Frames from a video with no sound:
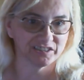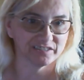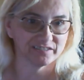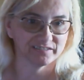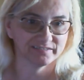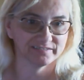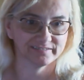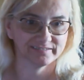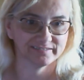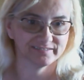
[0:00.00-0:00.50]

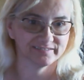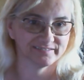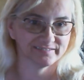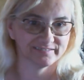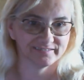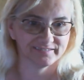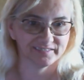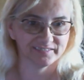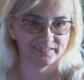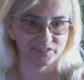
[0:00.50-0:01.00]
It's about an
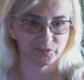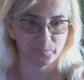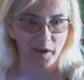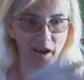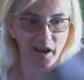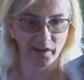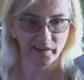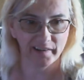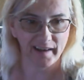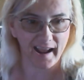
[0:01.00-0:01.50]
hour
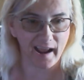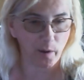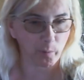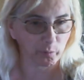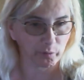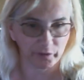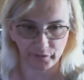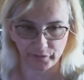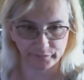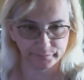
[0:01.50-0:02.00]
and
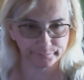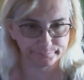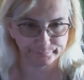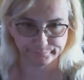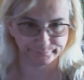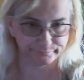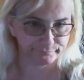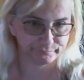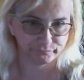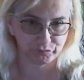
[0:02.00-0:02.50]
20
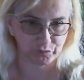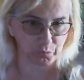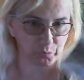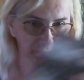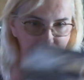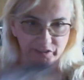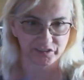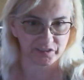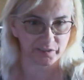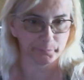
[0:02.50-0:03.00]
some minutes
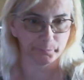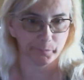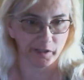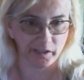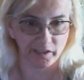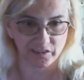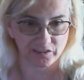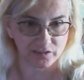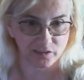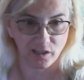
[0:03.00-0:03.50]
long.
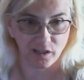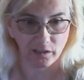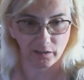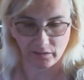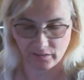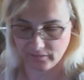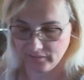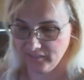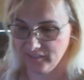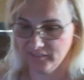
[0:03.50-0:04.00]
It's
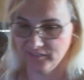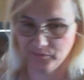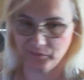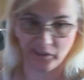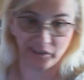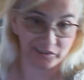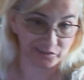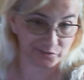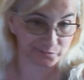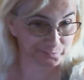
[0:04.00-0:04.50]
pretty
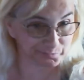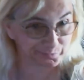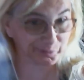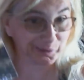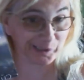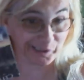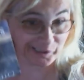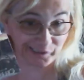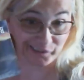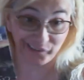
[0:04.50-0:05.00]
good. I
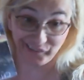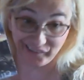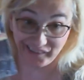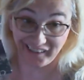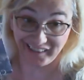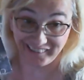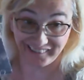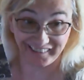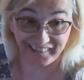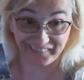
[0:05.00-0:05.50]
like it.
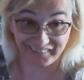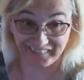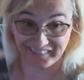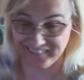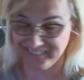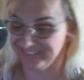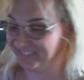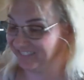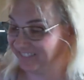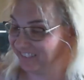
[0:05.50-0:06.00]

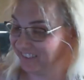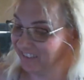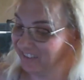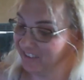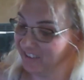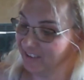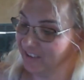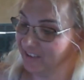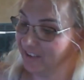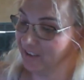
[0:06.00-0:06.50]

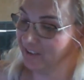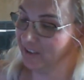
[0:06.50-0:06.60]
So,